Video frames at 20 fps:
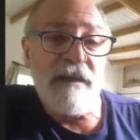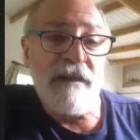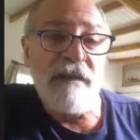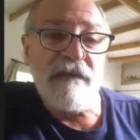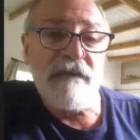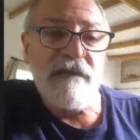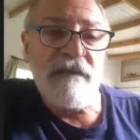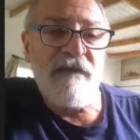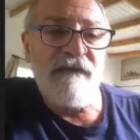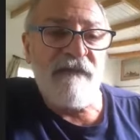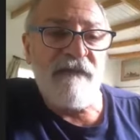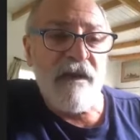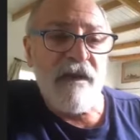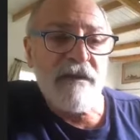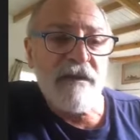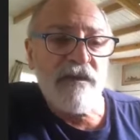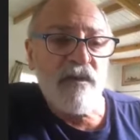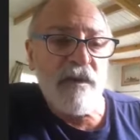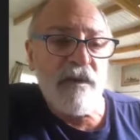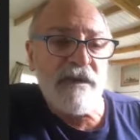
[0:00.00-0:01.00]
the
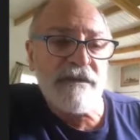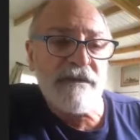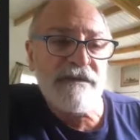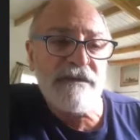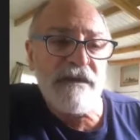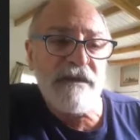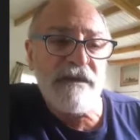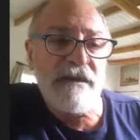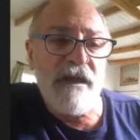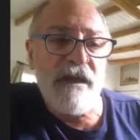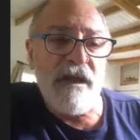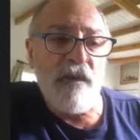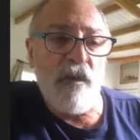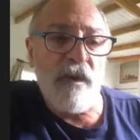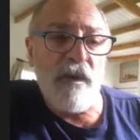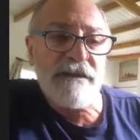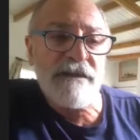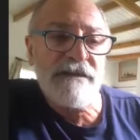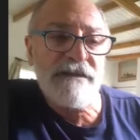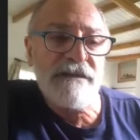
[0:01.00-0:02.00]
fact was that I
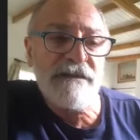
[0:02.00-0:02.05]
was